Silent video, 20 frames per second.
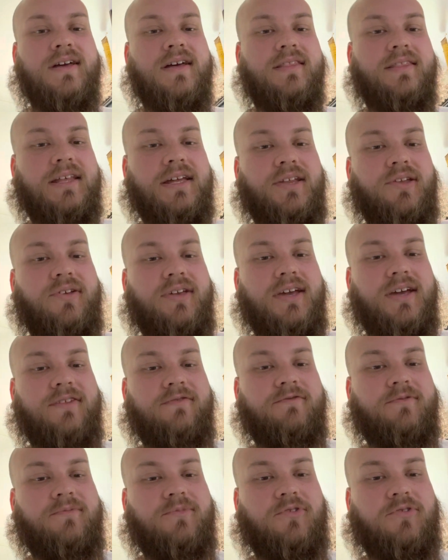that you
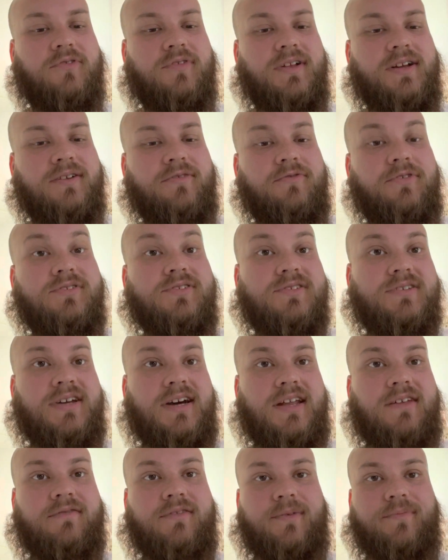get from Orlik, which is
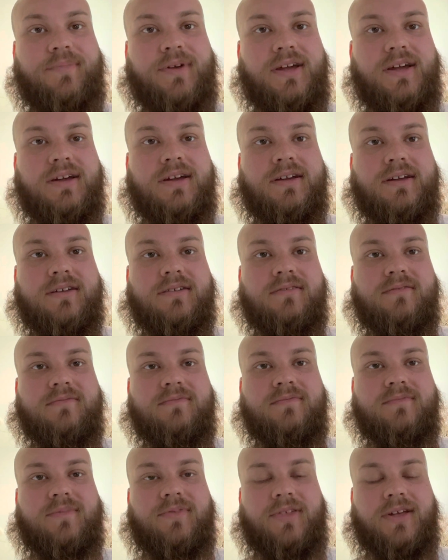kind of a big
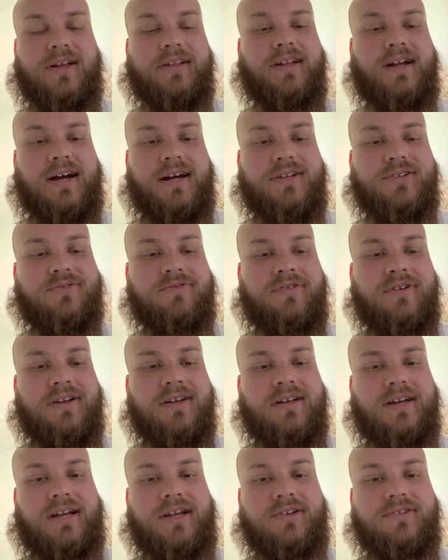thing that I
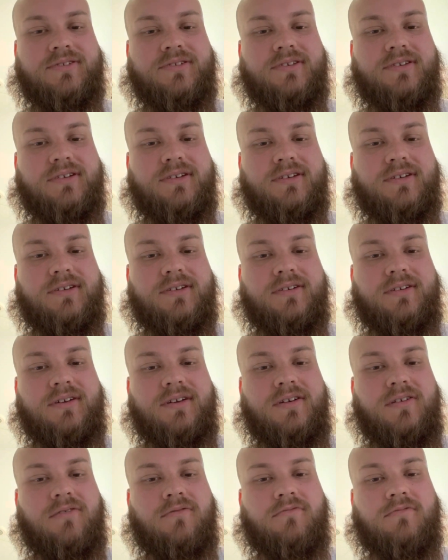enjoy. I used to,
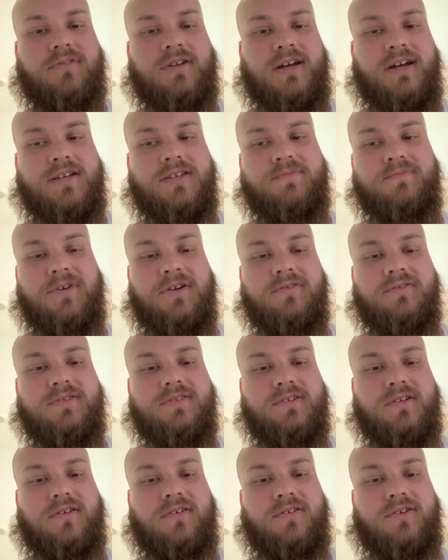when I smoked
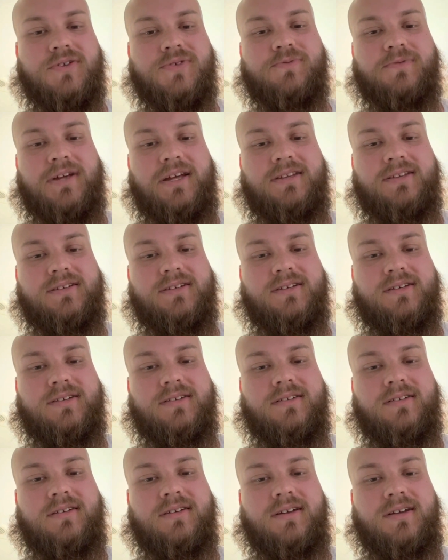cigars, when I
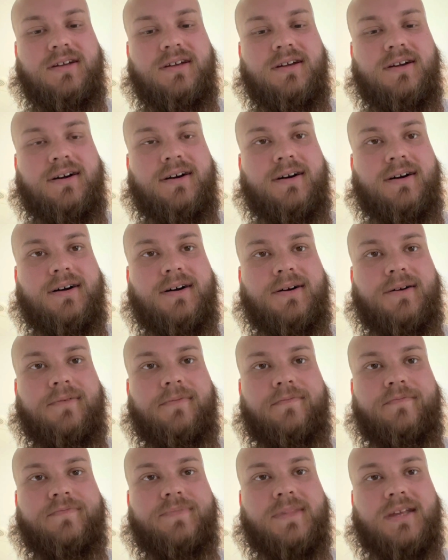did,
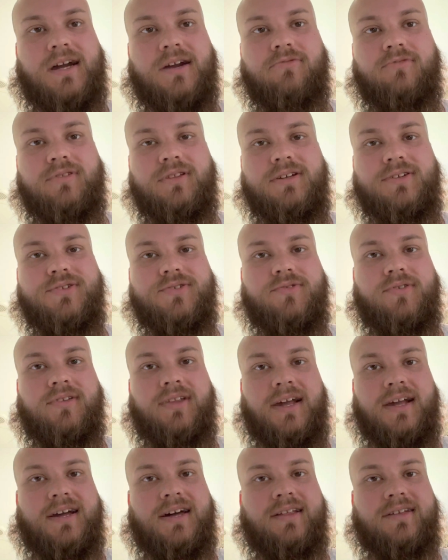I really
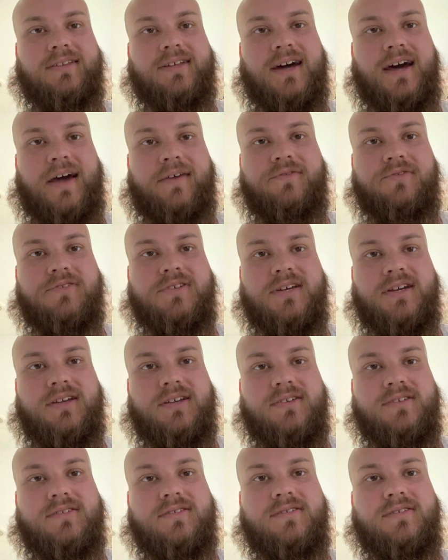enjoyed like kind of like the
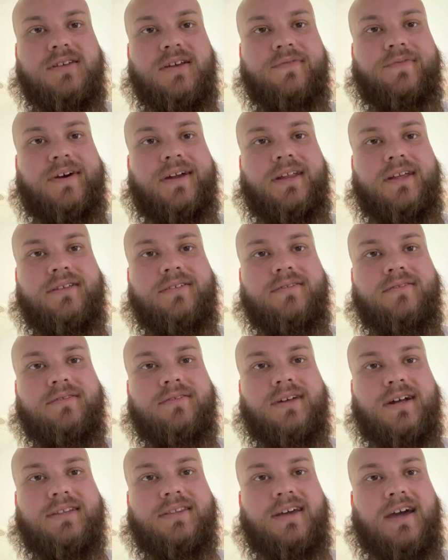aftertaste. If I
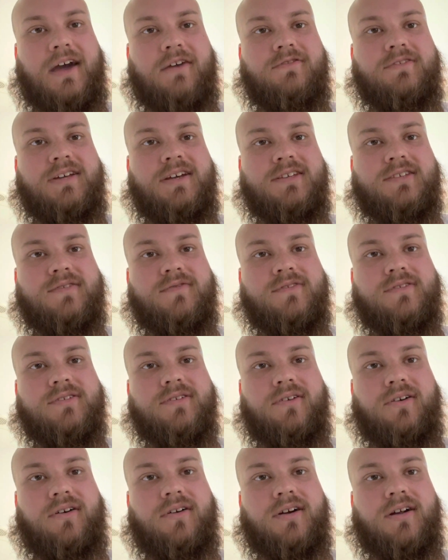didn't like the aftertaste of a
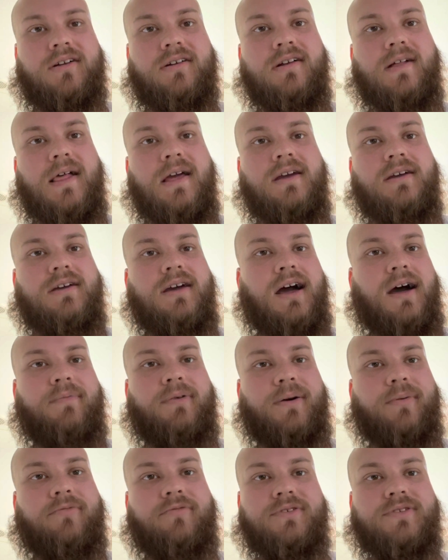cigar, I
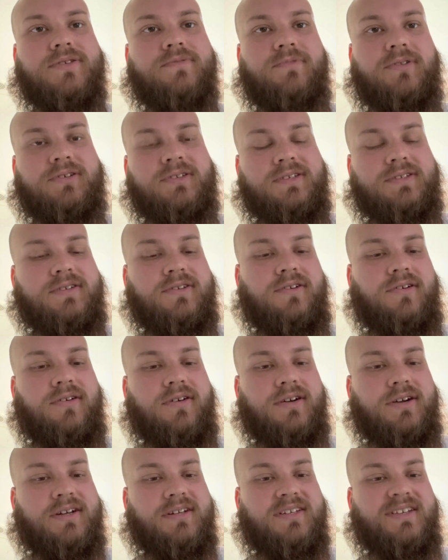probably wouldn't smoke the
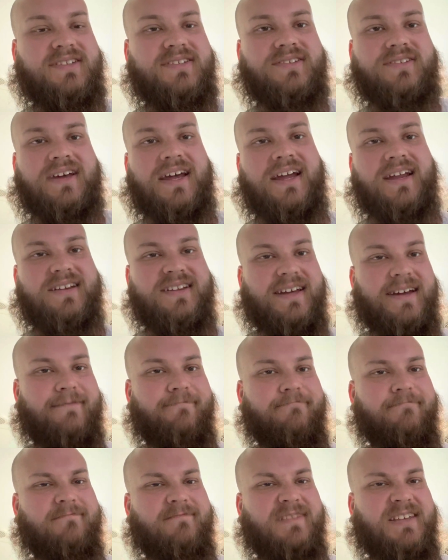cigar because I just hated that
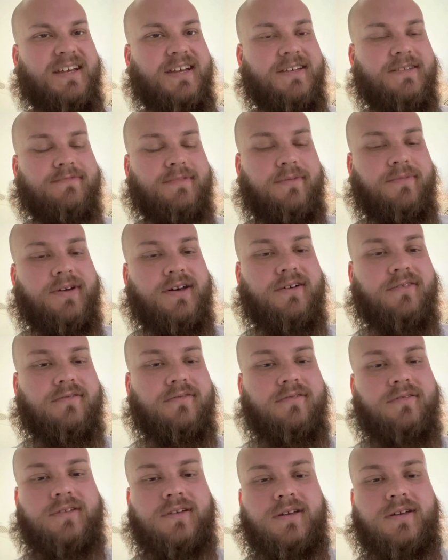taste in my mouth.